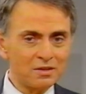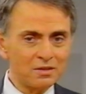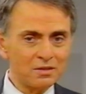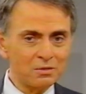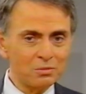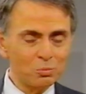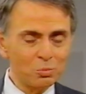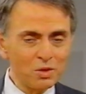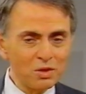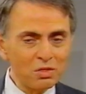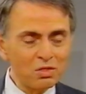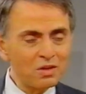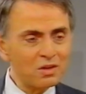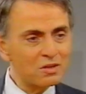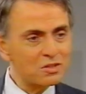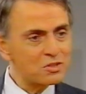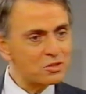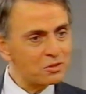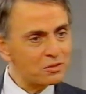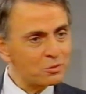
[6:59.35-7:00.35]
we think
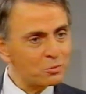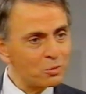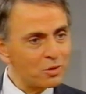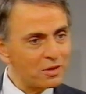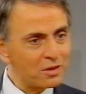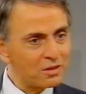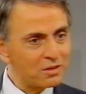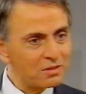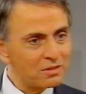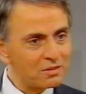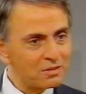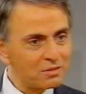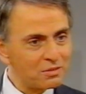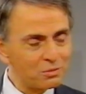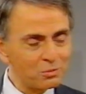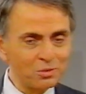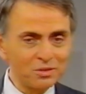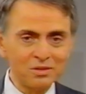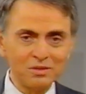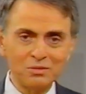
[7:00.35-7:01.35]
a certain way.
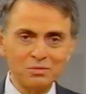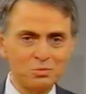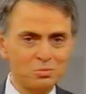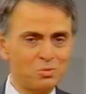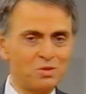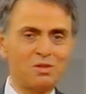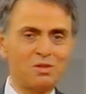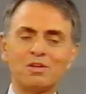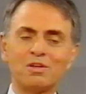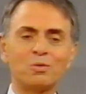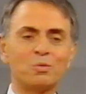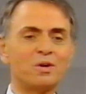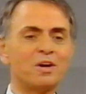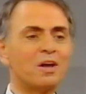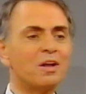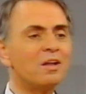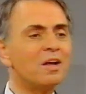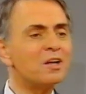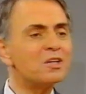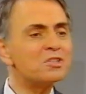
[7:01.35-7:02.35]
We we got a
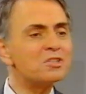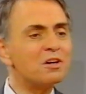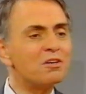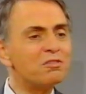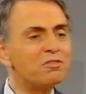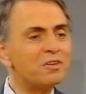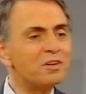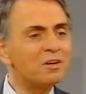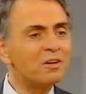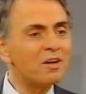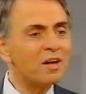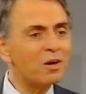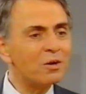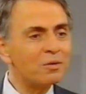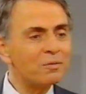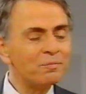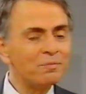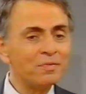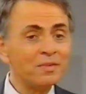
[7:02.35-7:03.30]
lot of stuff figured out,